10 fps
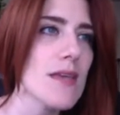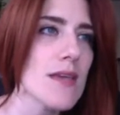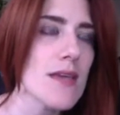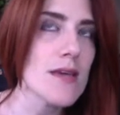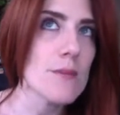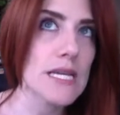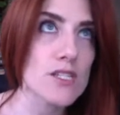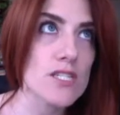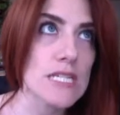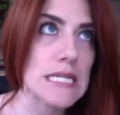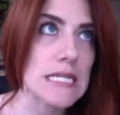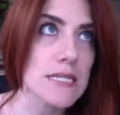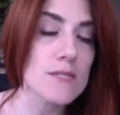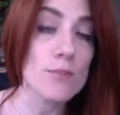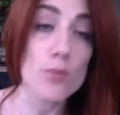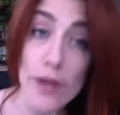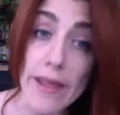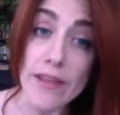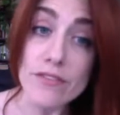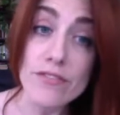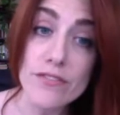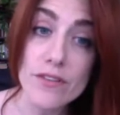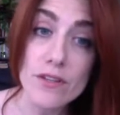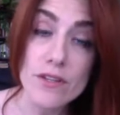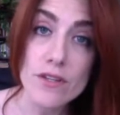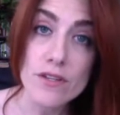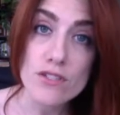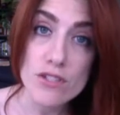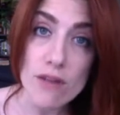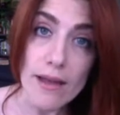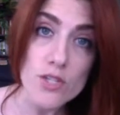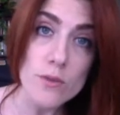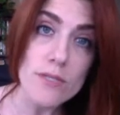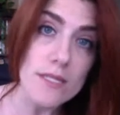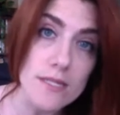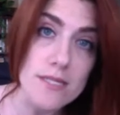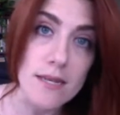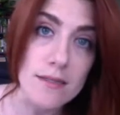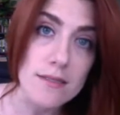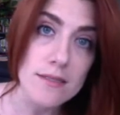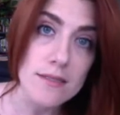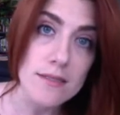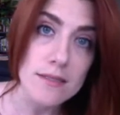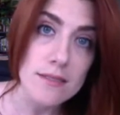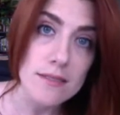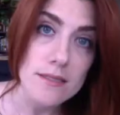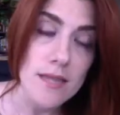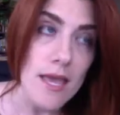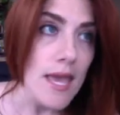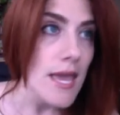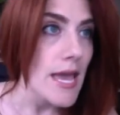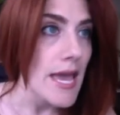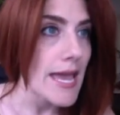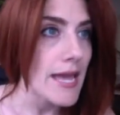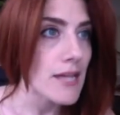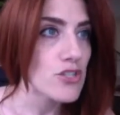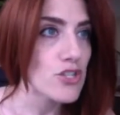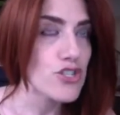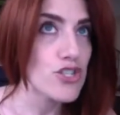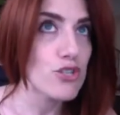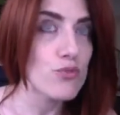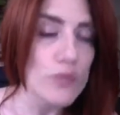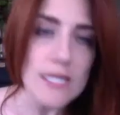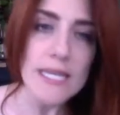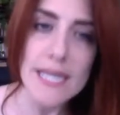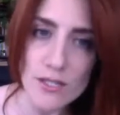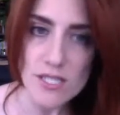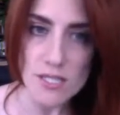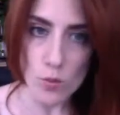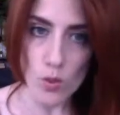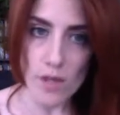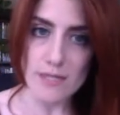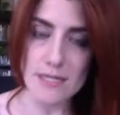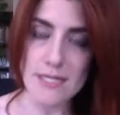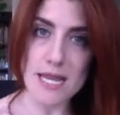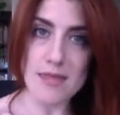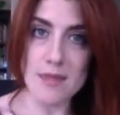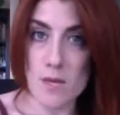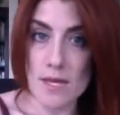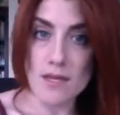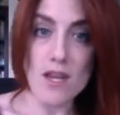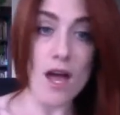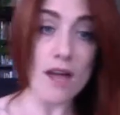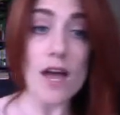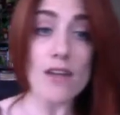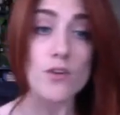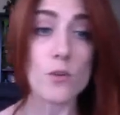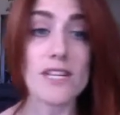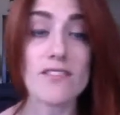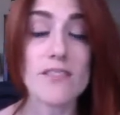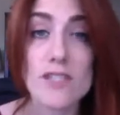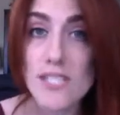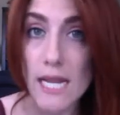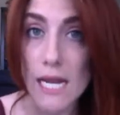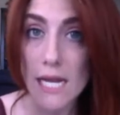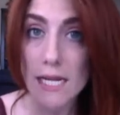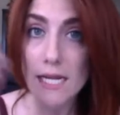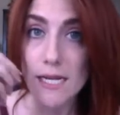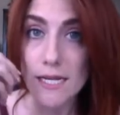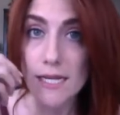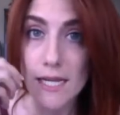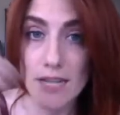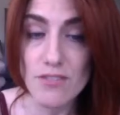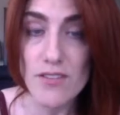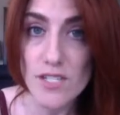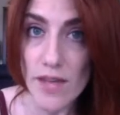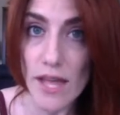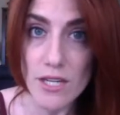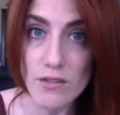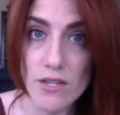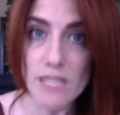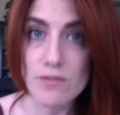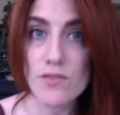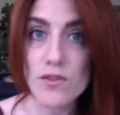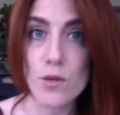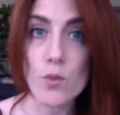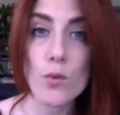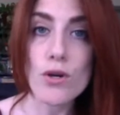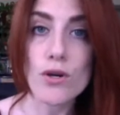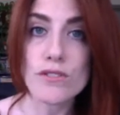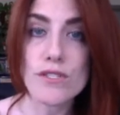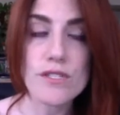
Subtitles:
Because it is brave to actually listen and to really hear someone and take them in, not for what even they're saying at face value, not even for their words,